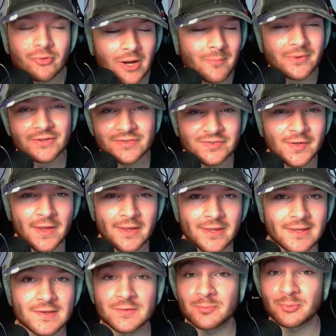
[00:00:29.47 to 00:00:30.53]
of what I'm gonna
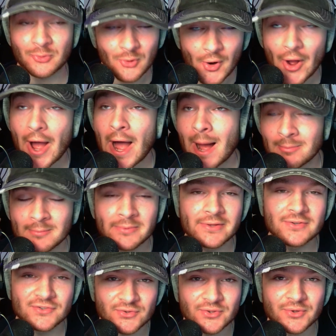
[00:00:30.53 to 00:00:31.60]
say is
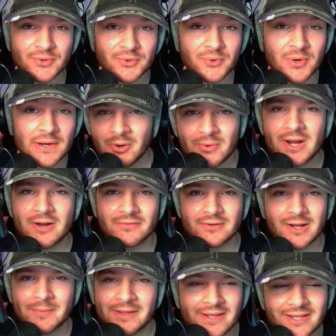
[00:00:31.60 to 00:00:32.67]
probably true, but
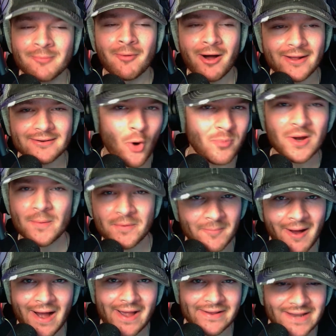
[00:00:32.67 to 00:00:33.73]
whatever. I mean, come on. Open up your
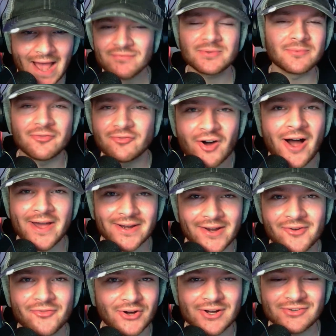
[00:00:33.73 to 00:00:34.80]
mind. Have some
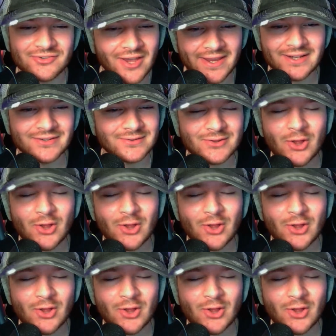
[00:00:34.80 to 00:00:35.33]
fun for a second.